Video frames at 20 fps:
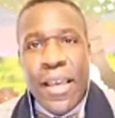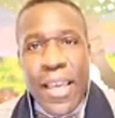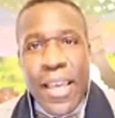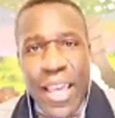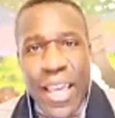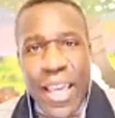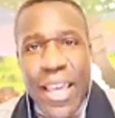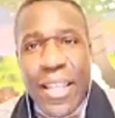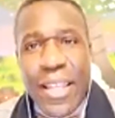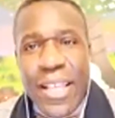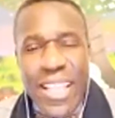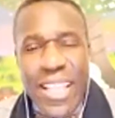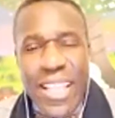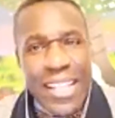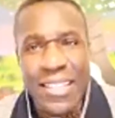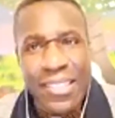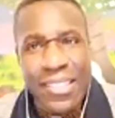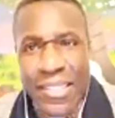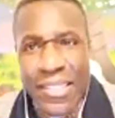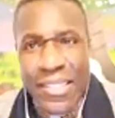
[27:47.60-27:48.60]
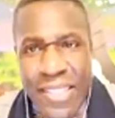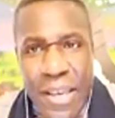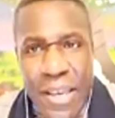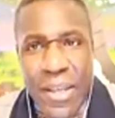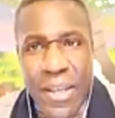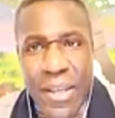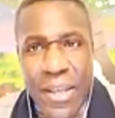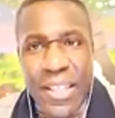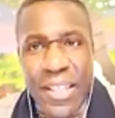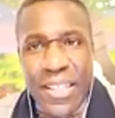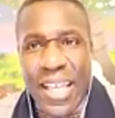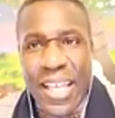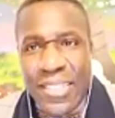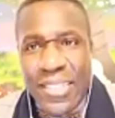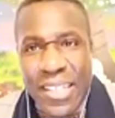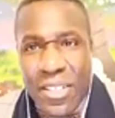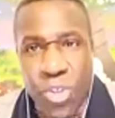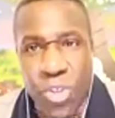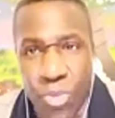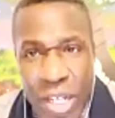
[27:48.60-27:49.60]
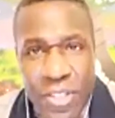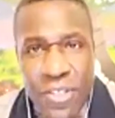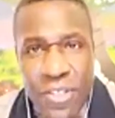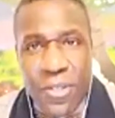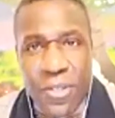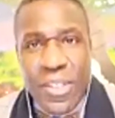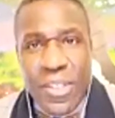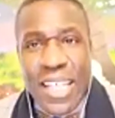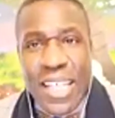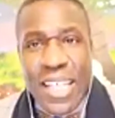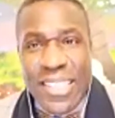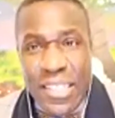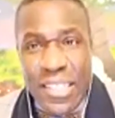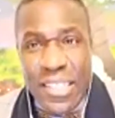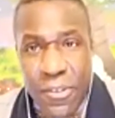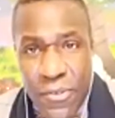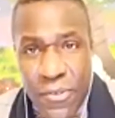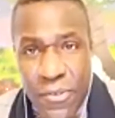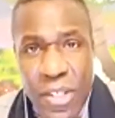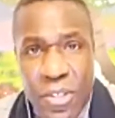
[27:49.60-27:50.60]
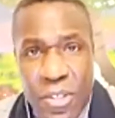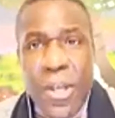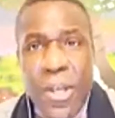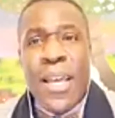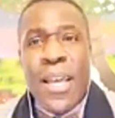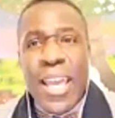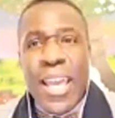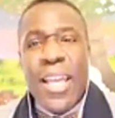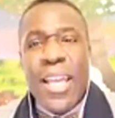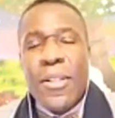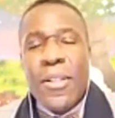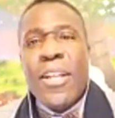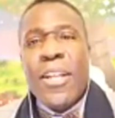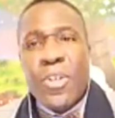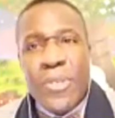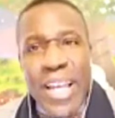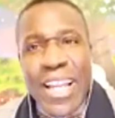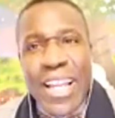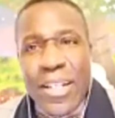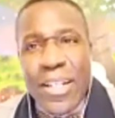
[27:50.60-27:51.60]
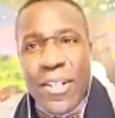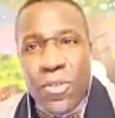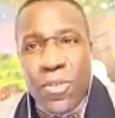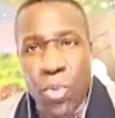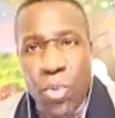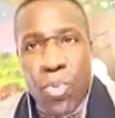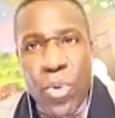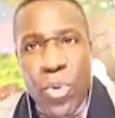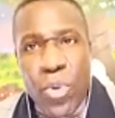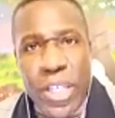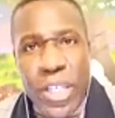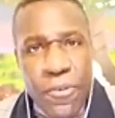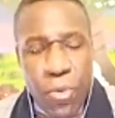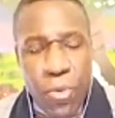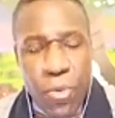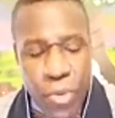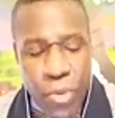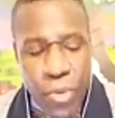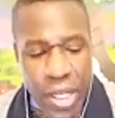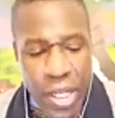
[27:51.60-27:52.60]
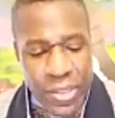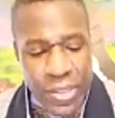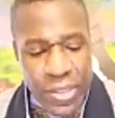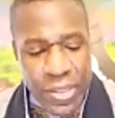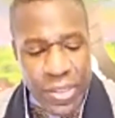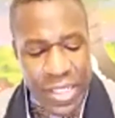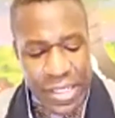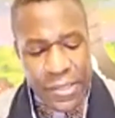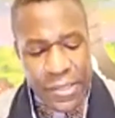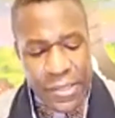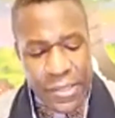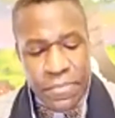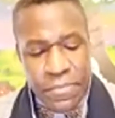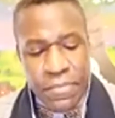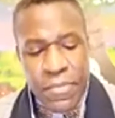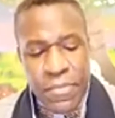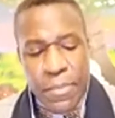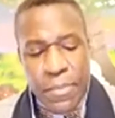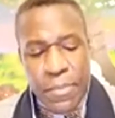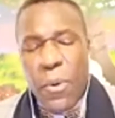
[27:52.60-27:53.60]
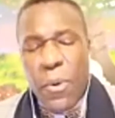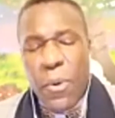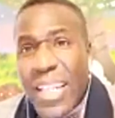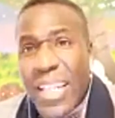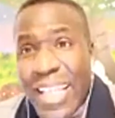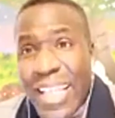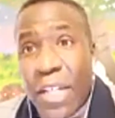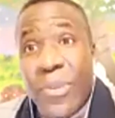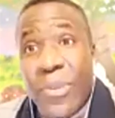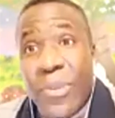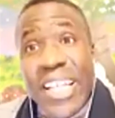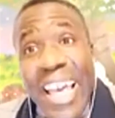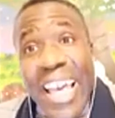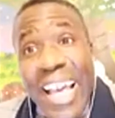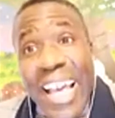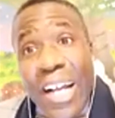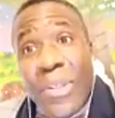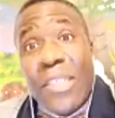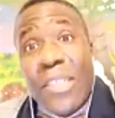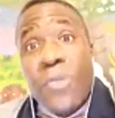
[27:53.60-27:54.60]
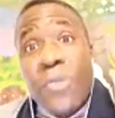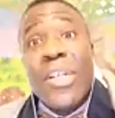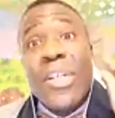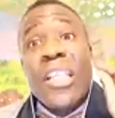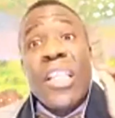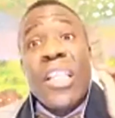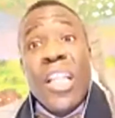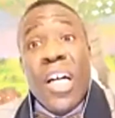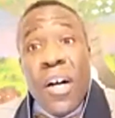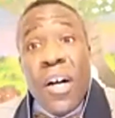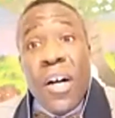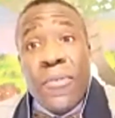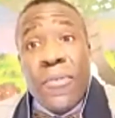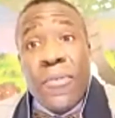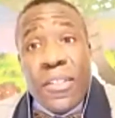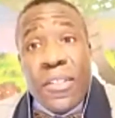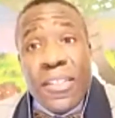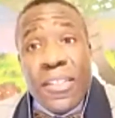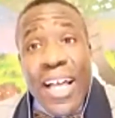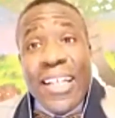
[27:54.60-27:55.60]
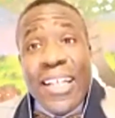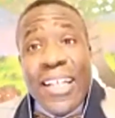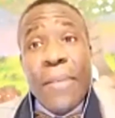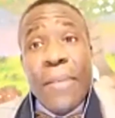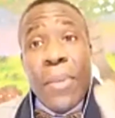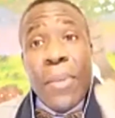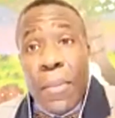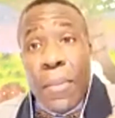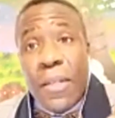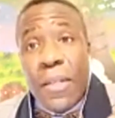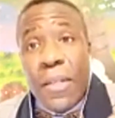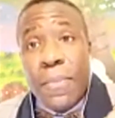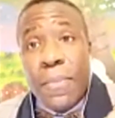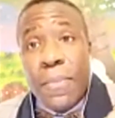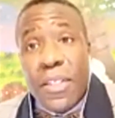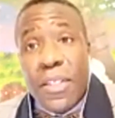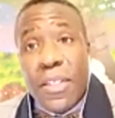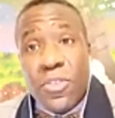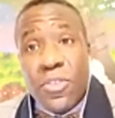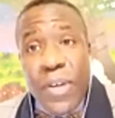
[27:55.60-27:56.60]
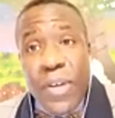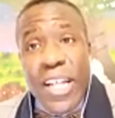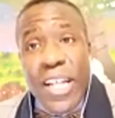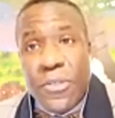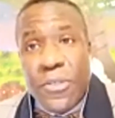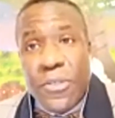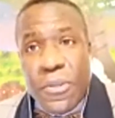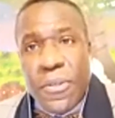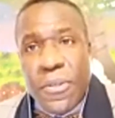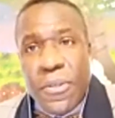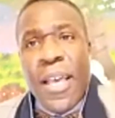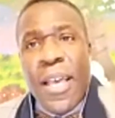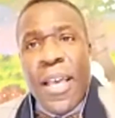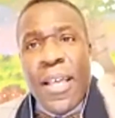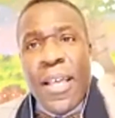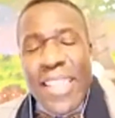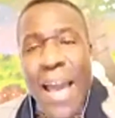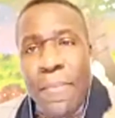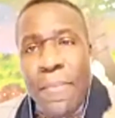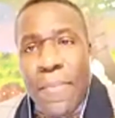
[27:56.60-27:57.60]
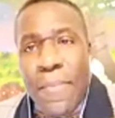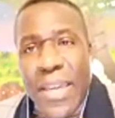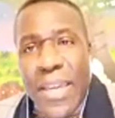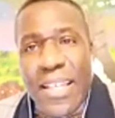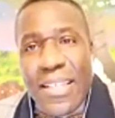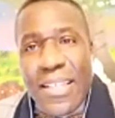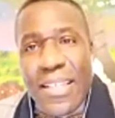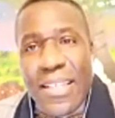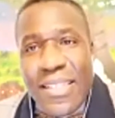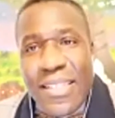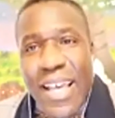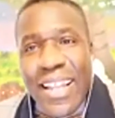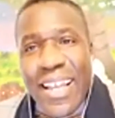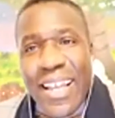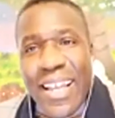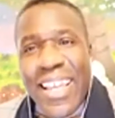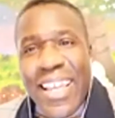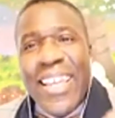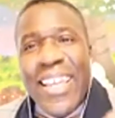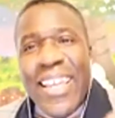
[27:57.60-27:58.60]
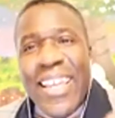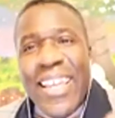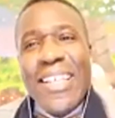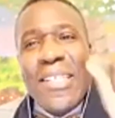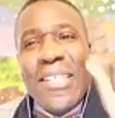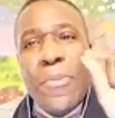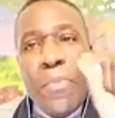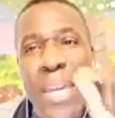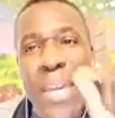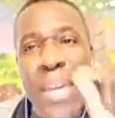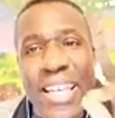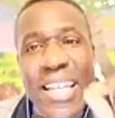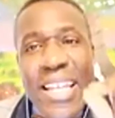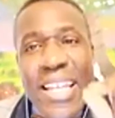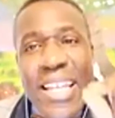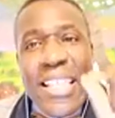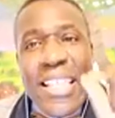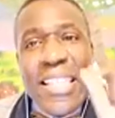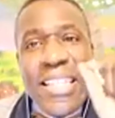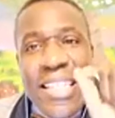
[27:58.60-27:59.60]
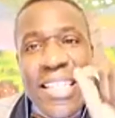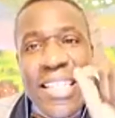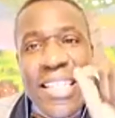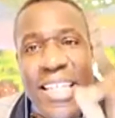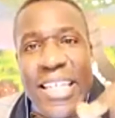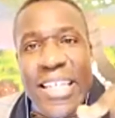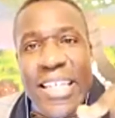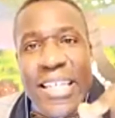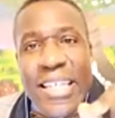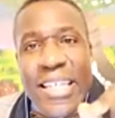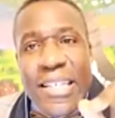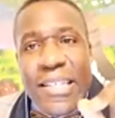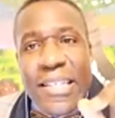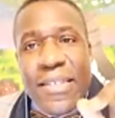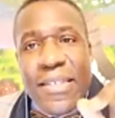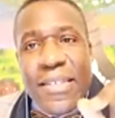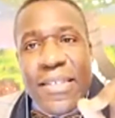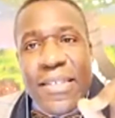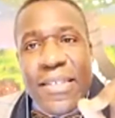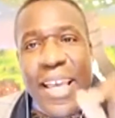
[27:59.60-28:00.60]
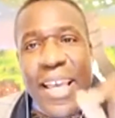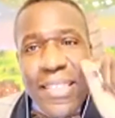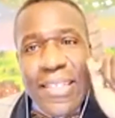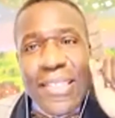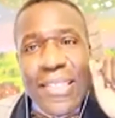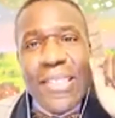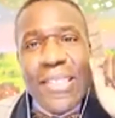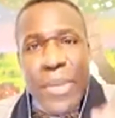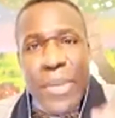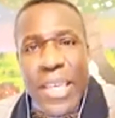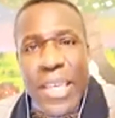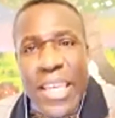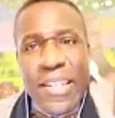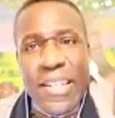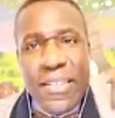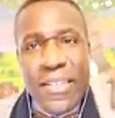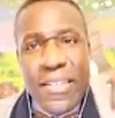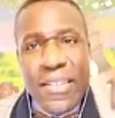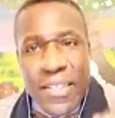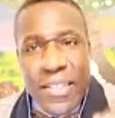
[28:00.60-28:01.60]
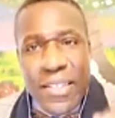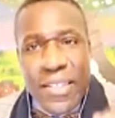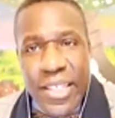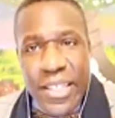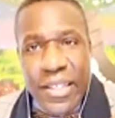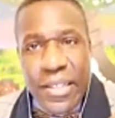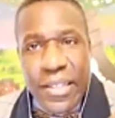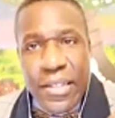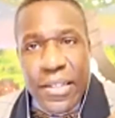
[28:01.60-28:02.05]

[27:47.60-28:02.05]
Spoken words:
and that's systemic, and that's situational, and that's individual, and create we for wellness. So what is equity? Equity is what love looks like in public amongst strangers. That means that it is meeting the needs at the speed of the need.